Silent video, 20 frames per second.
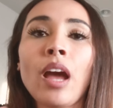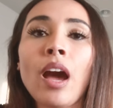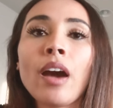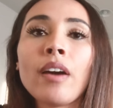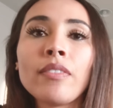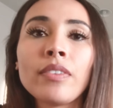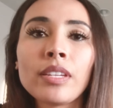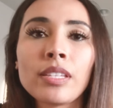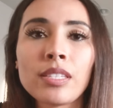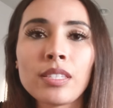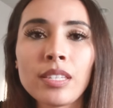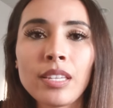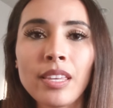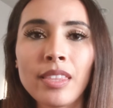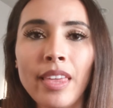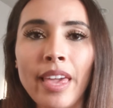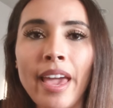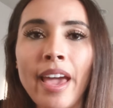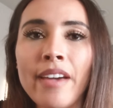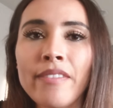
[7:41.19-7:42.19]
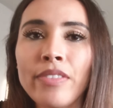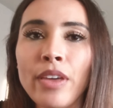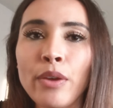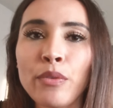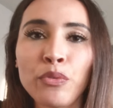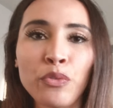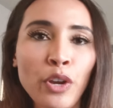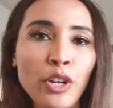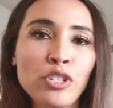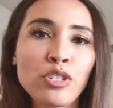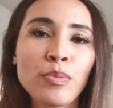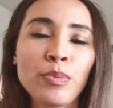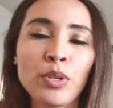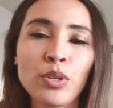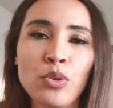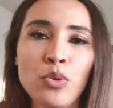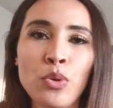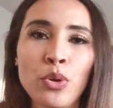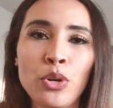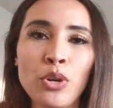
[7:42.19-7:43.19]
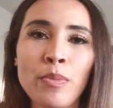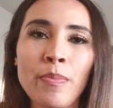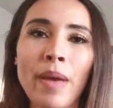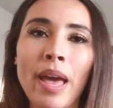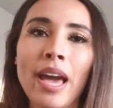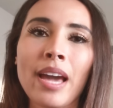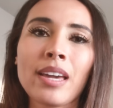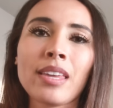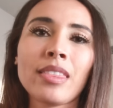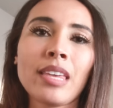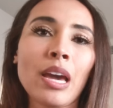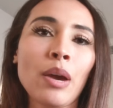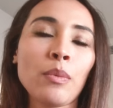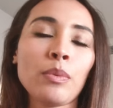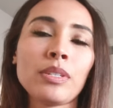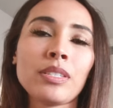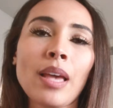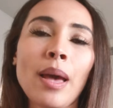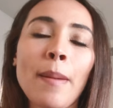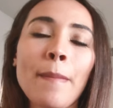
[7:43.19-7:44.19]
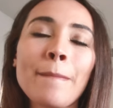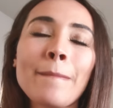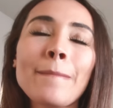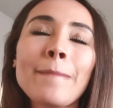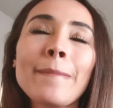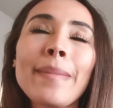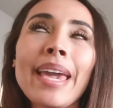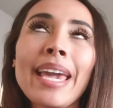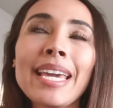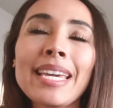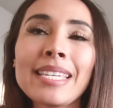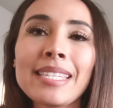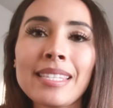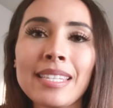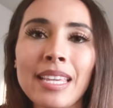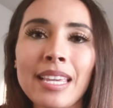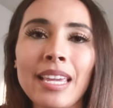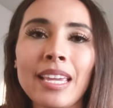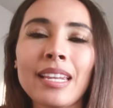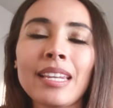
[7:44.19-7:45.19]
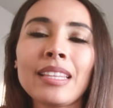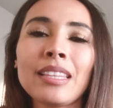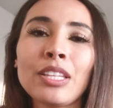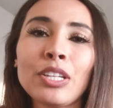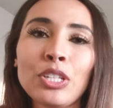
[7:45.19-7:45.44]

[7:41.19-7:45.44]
Obviously, they have that freshman quarterback that was amazing,